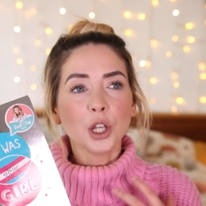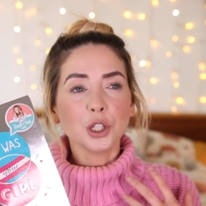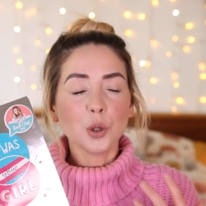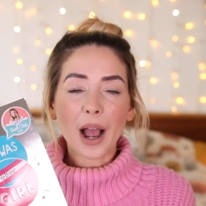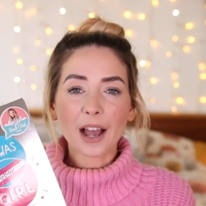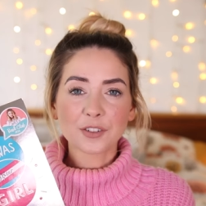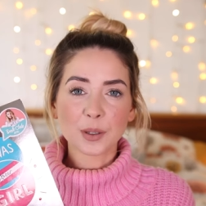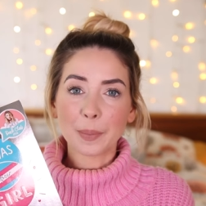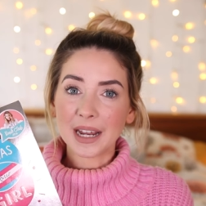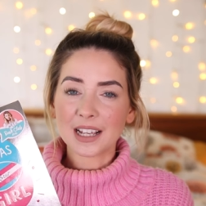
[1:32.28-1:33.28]
you have
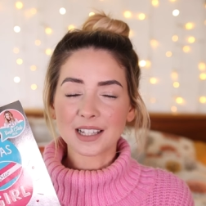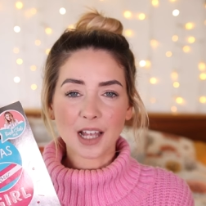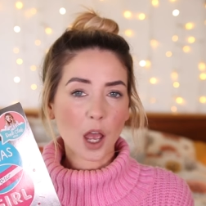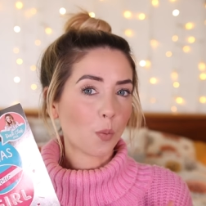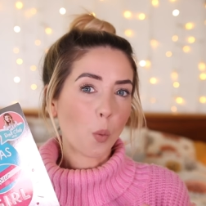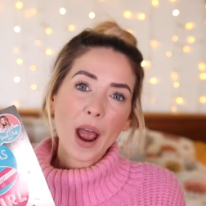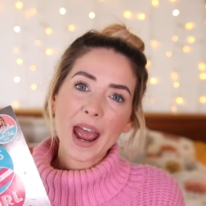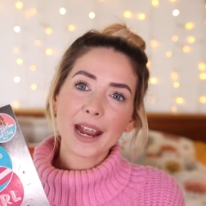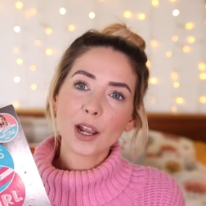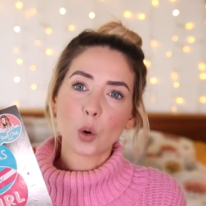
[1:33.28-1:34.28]
to be a certain
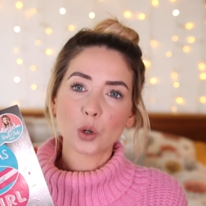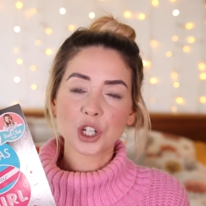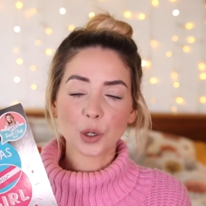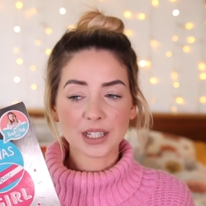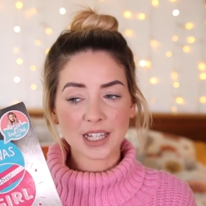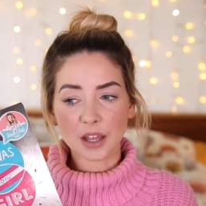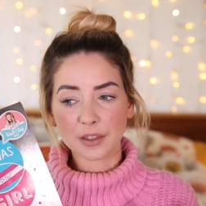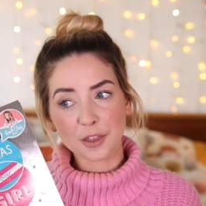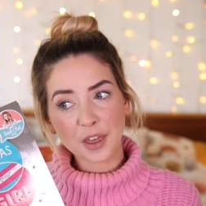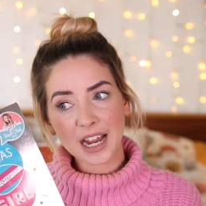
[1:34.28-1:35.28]
way or do a
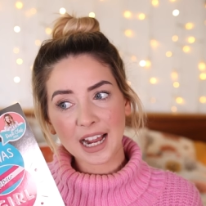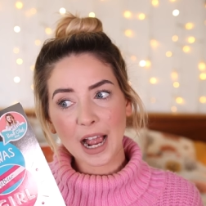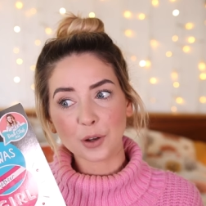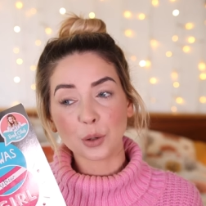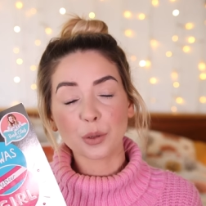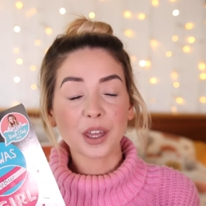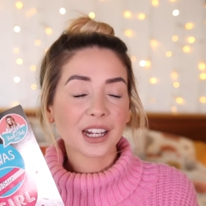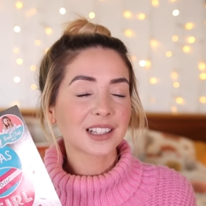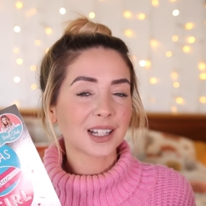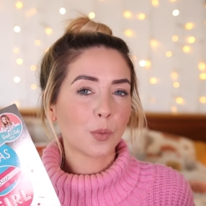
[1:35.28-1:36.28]
certain thing how you
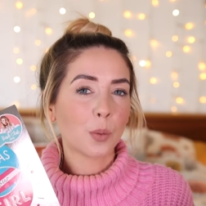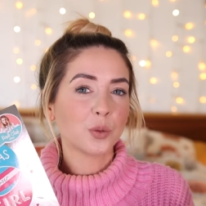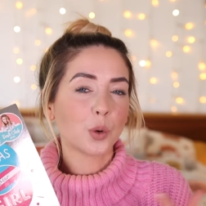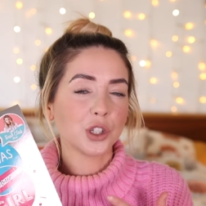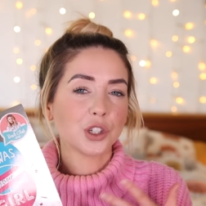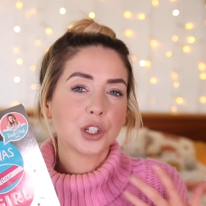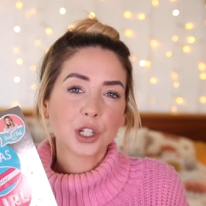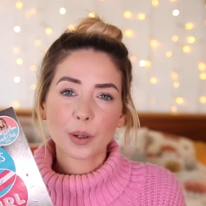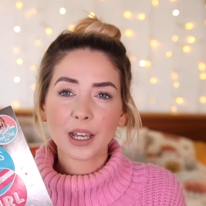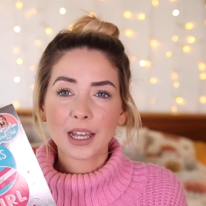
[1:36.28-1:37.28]
think someone would want you to
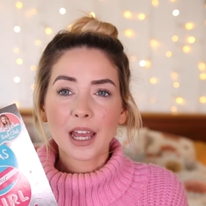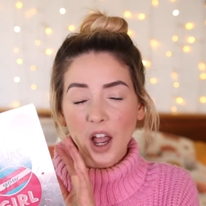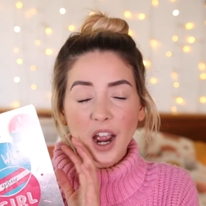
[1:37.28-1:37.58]
do it.